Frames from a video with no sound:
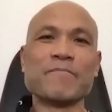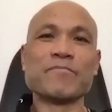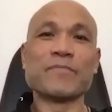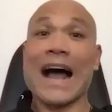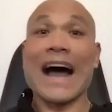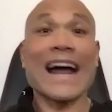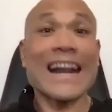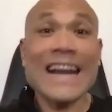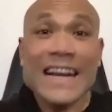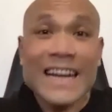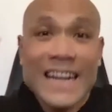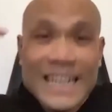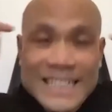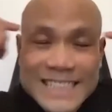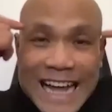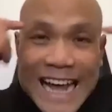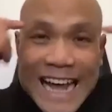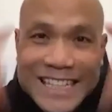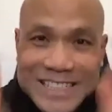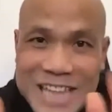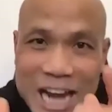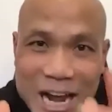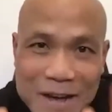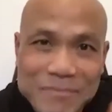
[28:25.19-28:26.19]
And
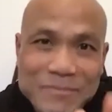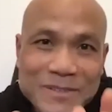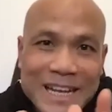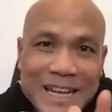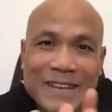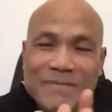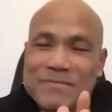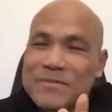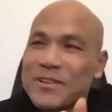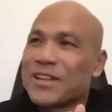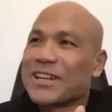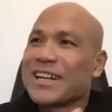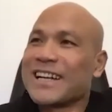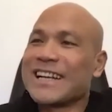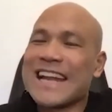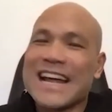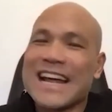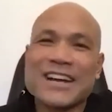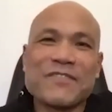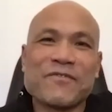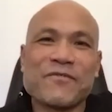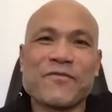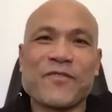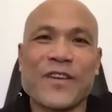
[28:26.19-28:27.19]
that time, give you
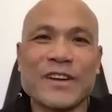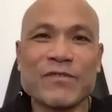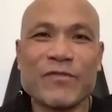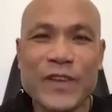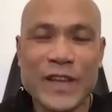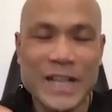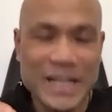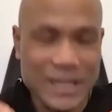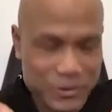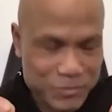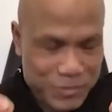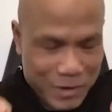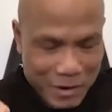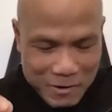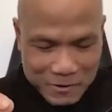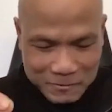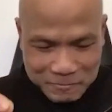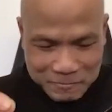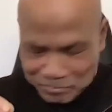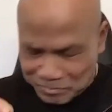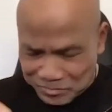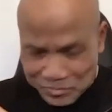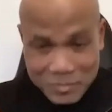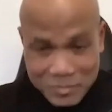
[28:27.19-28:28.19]
another fun thing as well.
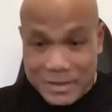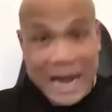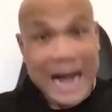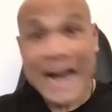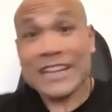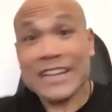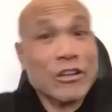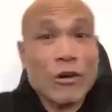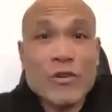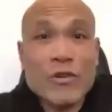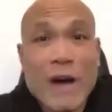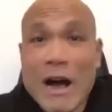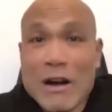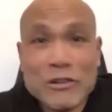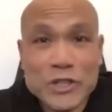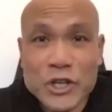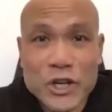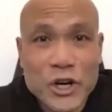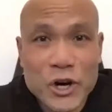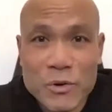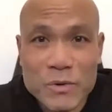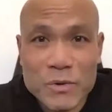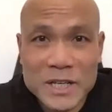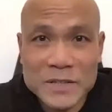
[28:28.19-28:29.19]
I don't know how to
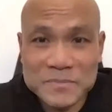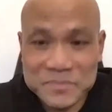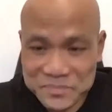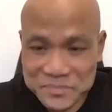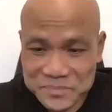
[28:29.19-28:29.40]
cook.